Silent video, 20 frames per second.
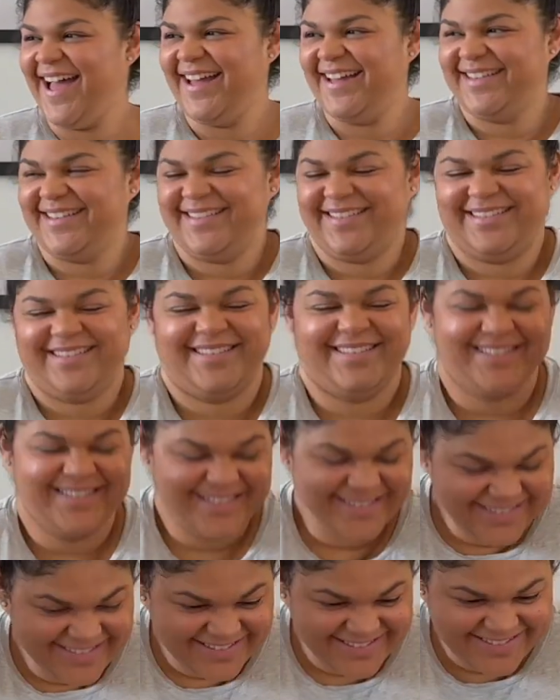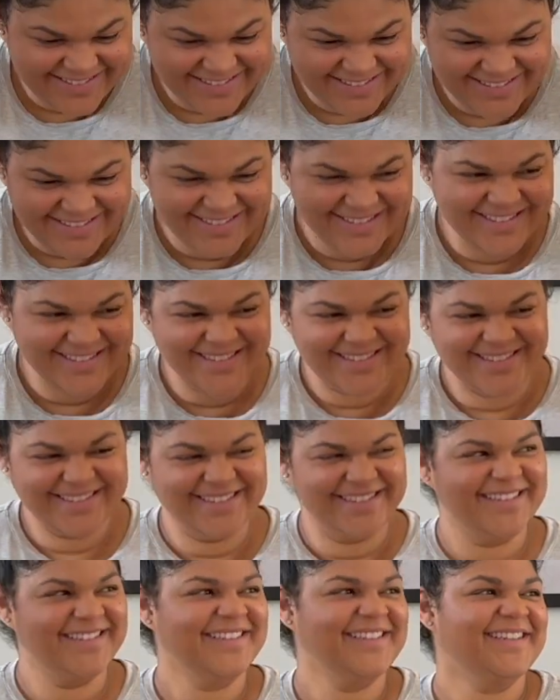
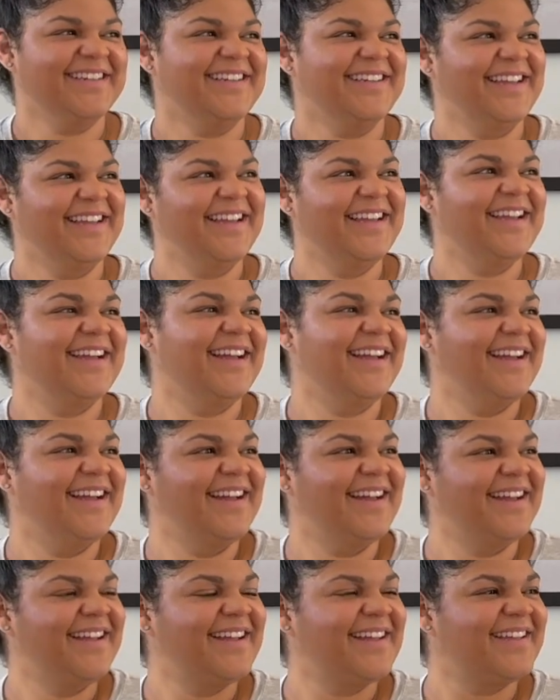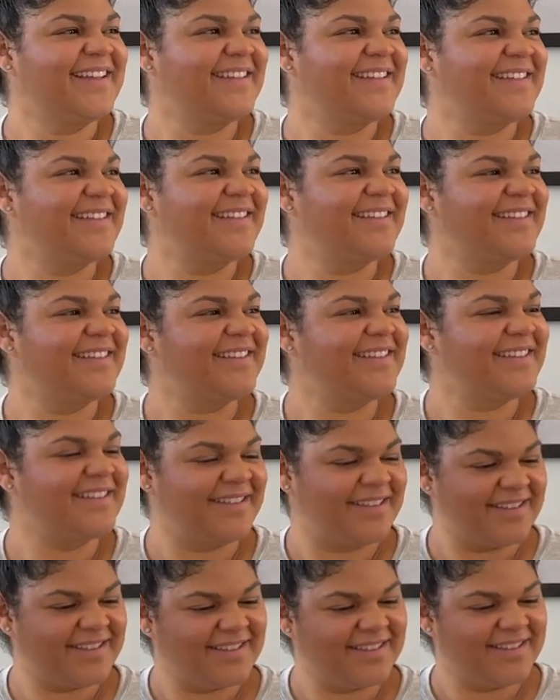
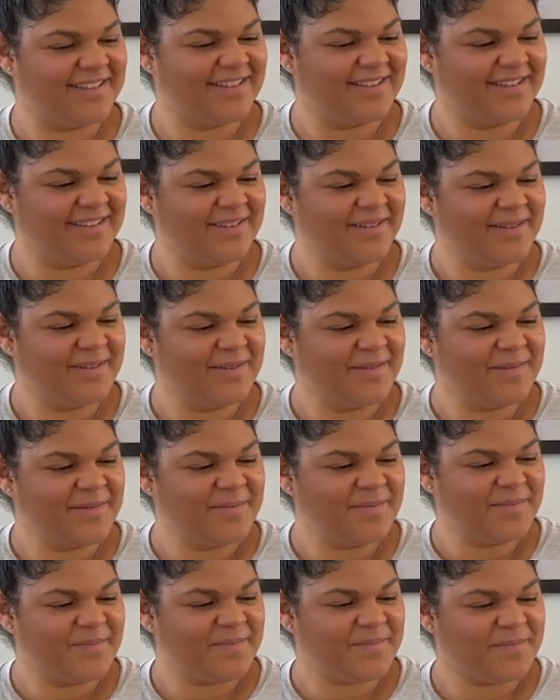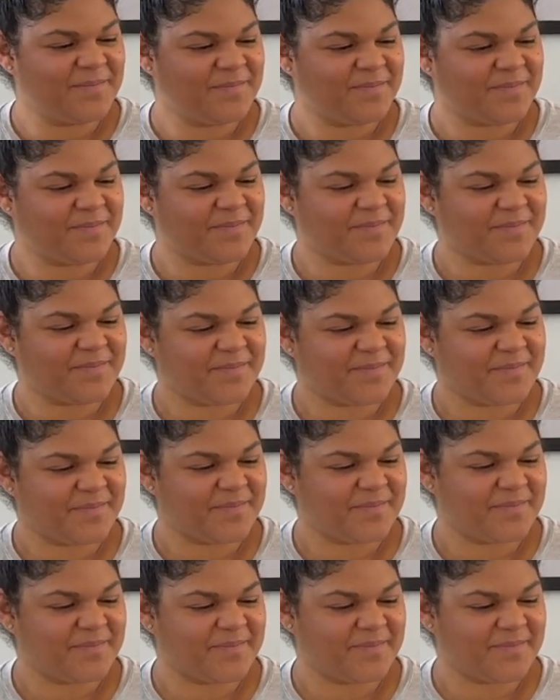
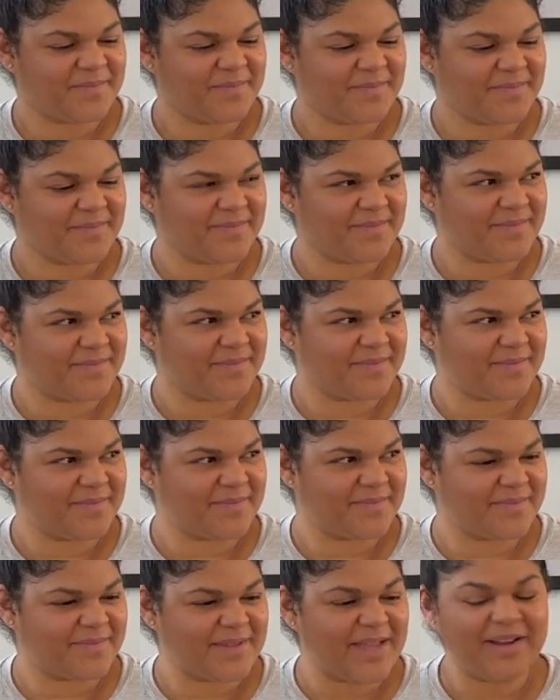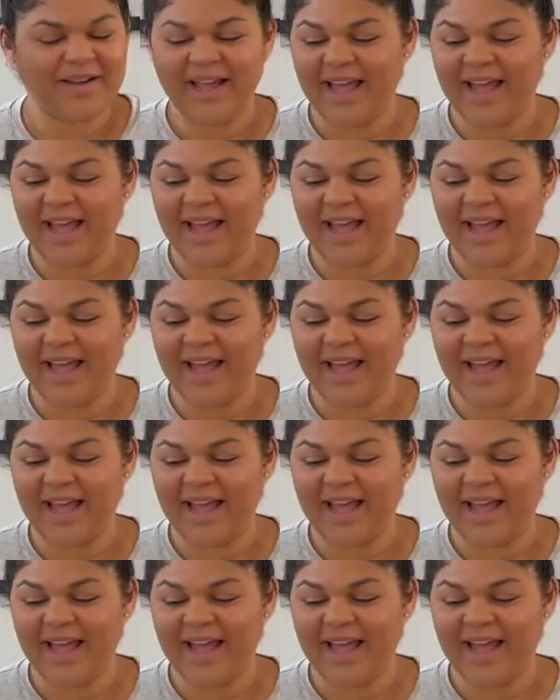(silent)